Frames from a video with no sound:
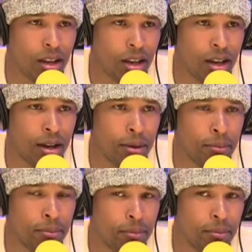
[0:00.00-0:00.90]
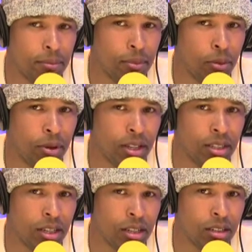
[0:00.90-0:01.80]
um, no pun
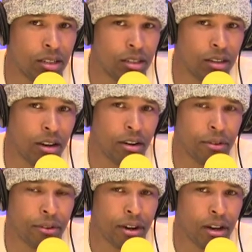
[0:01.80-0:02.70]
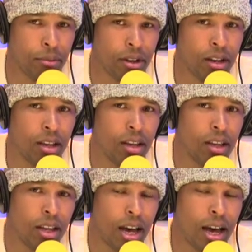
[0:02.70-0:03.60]
intended, since he's on heroin right now. Yeah, but, right.